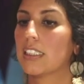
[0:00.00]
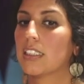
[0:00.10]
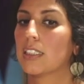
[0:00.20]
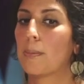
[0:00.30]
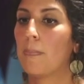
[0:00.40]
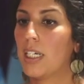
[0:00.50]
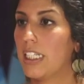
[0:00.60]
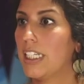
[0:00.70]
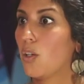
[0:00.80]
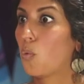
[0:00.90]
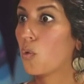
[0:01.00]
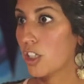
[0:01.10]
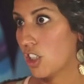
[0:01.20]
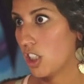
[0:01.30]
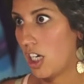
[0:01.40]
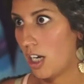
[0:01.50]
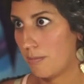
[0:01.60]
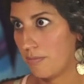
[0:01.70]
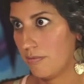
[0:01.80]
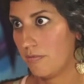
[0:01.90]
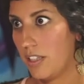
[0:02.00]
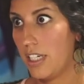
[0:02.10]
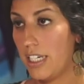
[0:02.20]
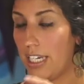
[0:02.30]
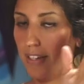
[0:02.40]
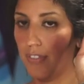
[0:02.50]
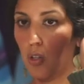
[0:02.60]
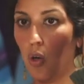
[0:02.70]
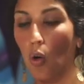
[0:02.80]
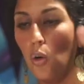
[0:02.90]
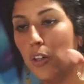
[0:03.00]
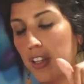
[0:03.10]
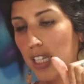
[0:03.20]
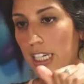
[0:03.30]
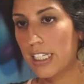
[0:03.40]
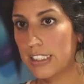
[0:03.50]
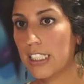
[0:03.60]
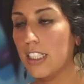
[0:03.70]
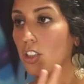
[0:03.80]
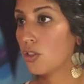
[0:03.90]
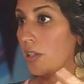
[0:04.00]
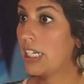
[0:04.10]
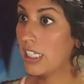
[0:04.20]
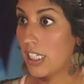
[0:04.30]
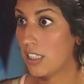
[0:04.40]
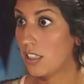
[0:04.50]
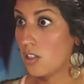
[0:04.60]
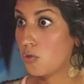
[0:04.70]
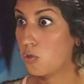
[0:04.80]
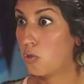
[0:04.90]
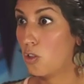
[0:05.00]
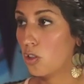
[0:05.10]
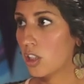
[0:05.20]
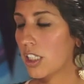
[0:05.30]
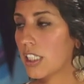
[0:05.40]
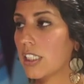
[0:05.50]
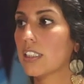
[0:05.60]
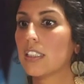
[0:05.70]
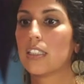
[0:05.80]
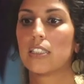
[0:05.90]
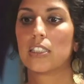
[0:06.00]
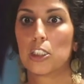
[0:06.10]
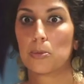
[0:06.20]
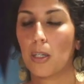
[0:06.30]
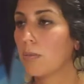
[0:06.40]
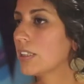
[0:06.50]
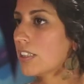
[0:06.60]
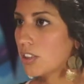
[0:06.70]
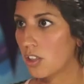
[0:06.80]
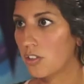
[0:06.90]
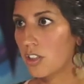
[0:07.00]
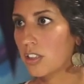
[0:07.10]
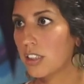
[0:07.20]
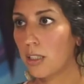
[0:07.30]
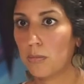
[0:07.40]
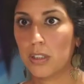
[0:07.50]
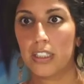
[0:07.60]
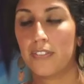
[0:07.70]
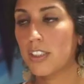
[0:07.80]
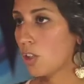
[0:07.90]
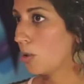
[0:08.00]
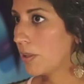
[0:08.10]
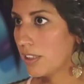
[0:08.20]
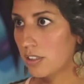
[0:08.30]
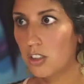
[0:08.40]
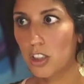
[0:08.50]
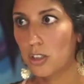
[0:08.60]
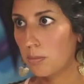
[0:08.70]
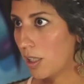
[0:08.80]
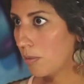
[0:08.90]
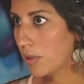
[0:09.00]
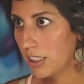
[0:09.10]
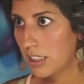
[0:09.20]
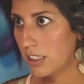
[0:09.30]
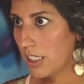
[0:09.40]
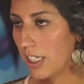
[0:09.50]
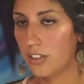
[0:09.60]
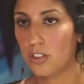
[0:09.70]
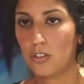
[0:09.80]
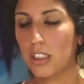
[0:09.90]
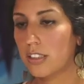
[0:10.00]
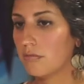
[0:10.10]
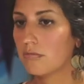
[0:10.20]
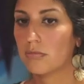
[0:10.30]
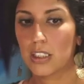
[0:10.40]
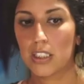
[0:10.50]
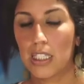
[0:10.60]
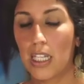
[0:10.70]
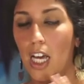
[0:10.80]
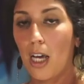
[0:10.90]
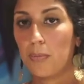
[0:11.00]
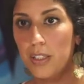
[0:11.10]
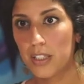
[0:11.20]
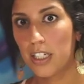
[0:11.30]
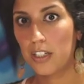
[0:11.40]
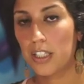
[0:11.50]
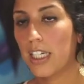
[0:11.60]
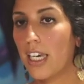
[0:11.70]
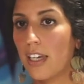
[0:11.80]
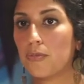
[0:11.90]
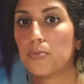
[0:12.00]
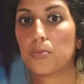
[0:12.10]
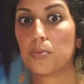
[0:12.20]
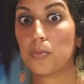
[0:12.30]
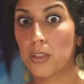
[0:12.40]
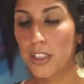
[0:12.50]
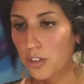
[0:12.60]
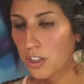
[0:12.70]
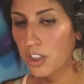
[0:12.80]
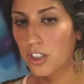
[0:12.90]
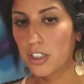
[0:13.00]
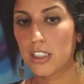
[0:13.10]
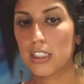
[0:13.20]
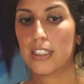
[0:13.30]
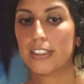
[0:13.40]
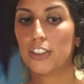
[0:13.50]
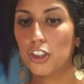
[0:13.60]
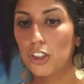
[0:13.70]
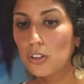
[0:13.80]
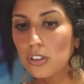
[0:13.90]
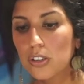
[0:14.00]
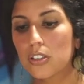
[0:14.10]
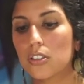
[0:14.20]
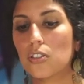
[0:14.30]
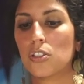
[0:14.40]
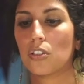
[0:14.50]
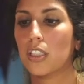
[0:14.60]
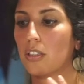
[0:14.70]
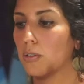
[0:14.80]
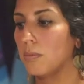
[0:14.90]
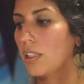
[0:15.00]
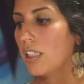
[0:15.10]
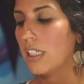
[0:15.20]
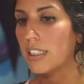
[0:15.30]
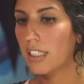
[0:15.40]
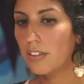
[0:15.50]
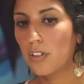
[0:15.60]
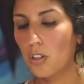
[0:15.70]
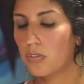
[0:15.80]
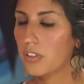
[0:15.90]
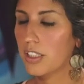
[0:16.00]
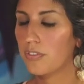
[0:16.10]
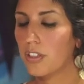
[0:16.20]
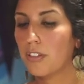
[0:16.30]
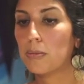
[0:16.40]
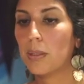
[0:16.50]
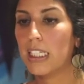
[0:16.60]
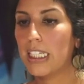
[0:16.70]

Money Workshop. They have a whole thing. It's like a training for small business owners. I believe it's open to the public. So, yeah, you can hop in there. They have pre-ordered juice, so there will be enough, hopefully, for everybody.